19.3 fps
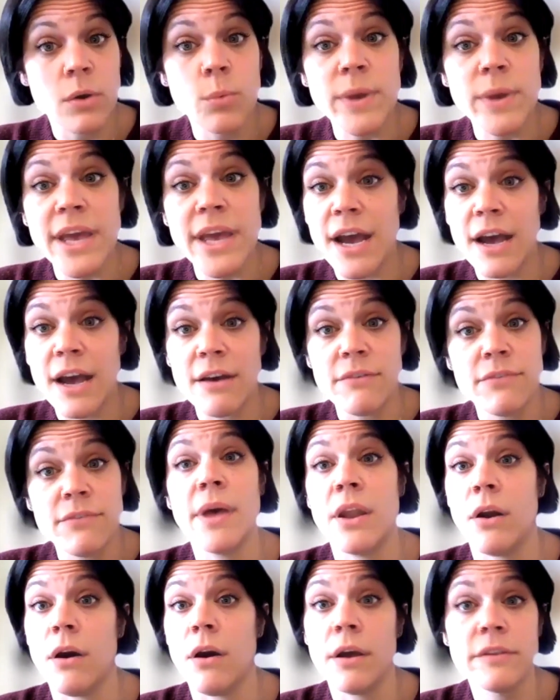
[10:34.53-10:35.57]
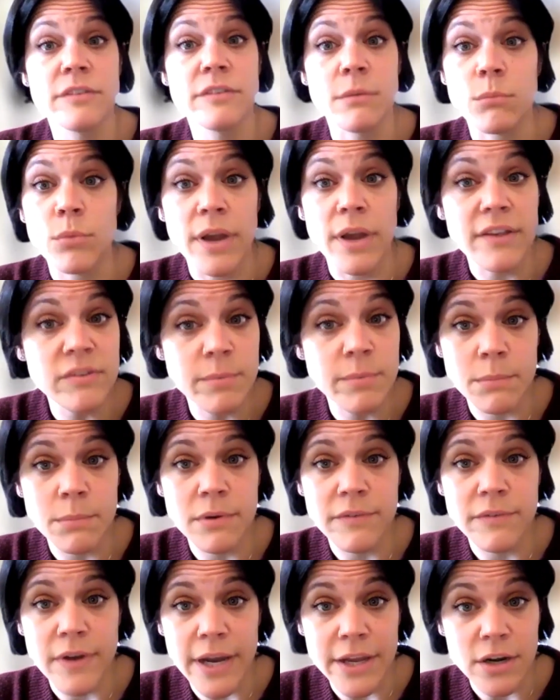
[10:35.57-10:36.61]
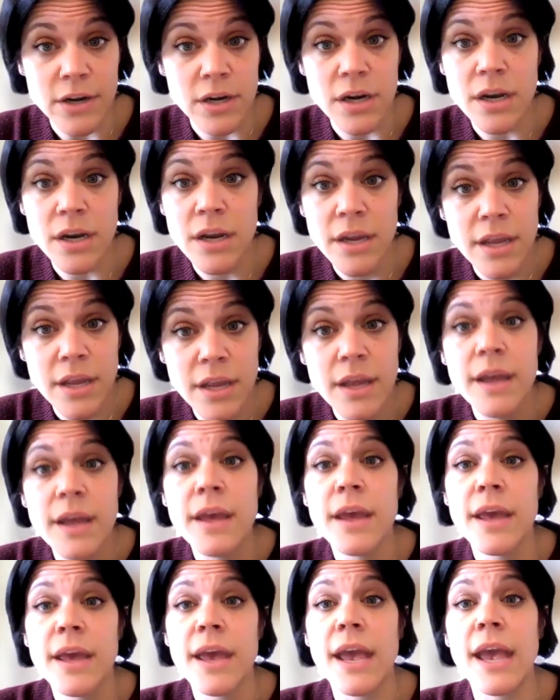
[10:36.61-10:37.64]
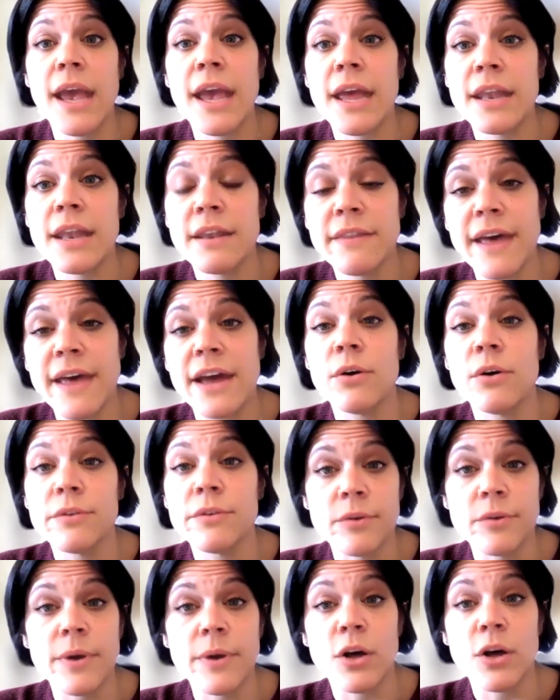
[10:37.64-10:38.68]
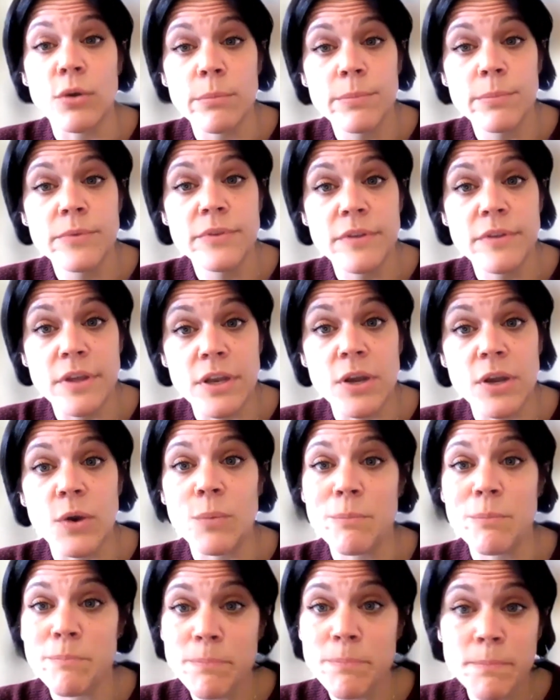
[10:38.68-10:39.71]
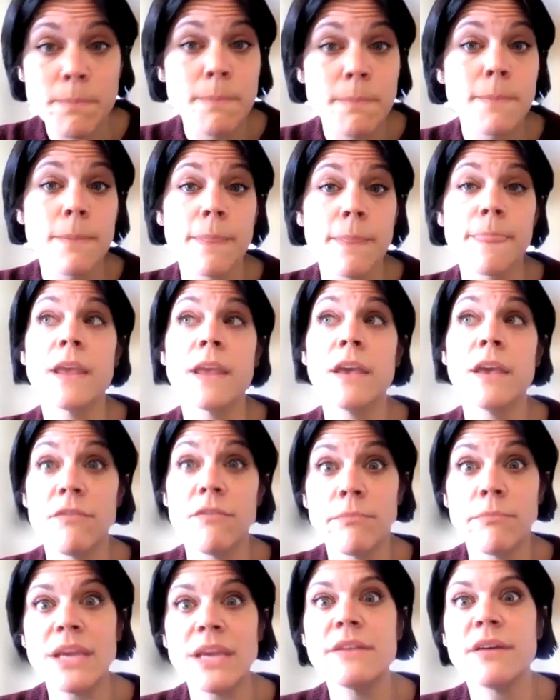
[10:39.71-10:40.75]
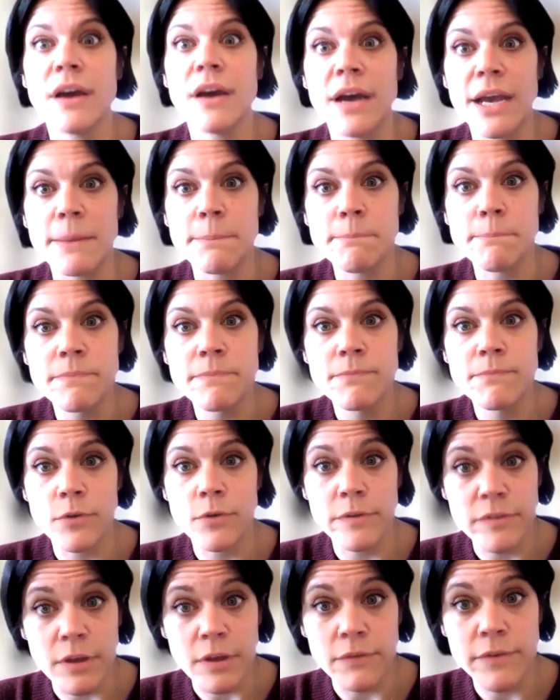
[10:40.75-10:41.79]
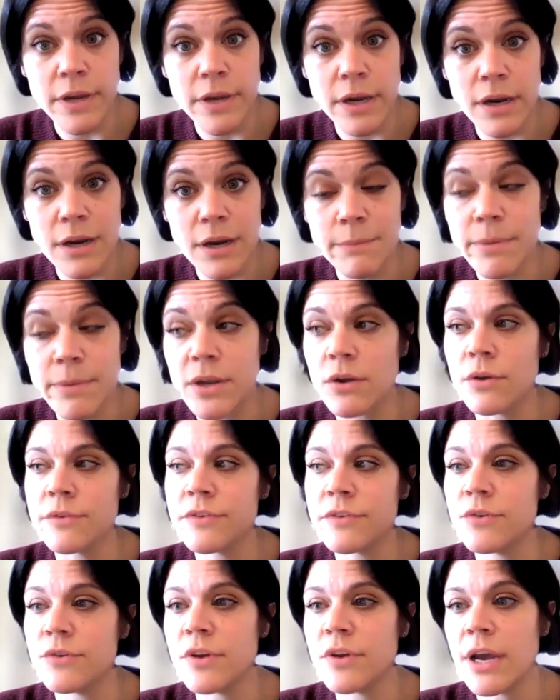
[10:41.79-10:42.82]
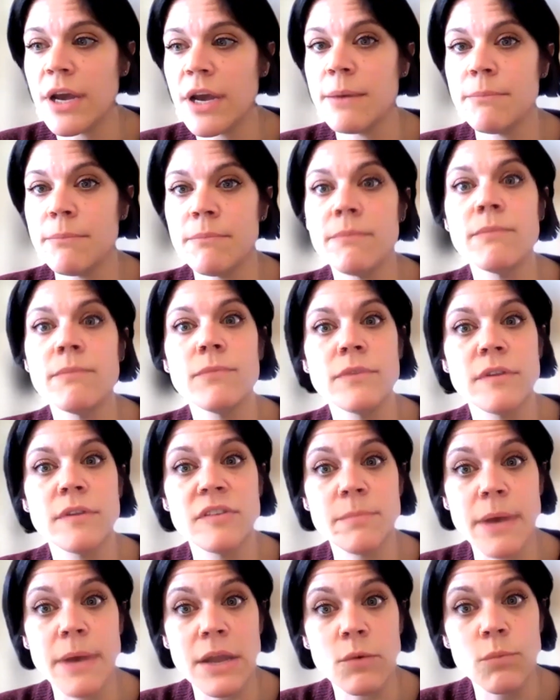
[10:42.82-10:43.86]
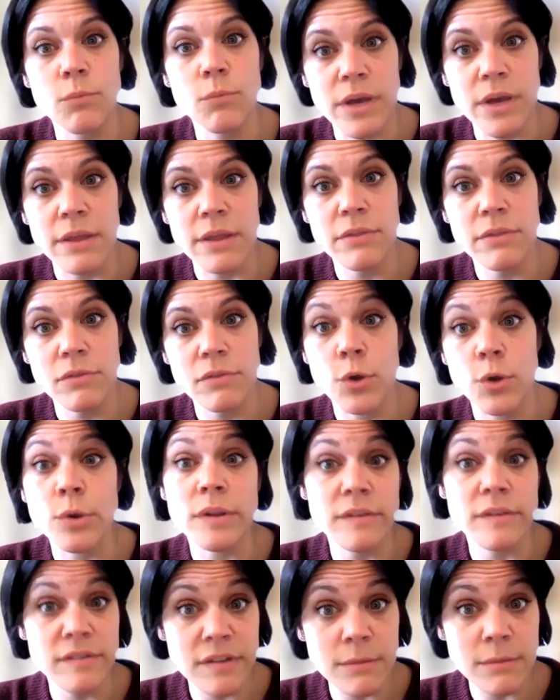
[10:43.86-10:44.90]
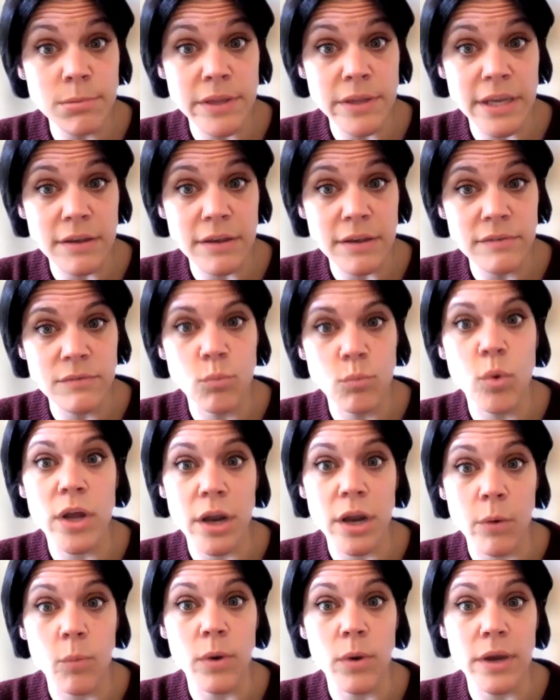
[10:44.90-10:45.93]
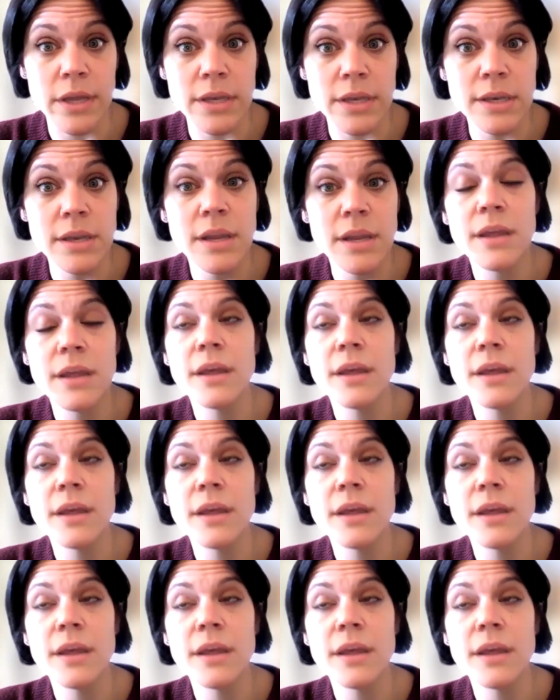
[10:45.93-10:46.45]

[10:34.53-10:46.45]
we have an awesome respite provider. And that also helps, you know, give me time for self-care, but also time to spend with Logan's siblings one-on-one.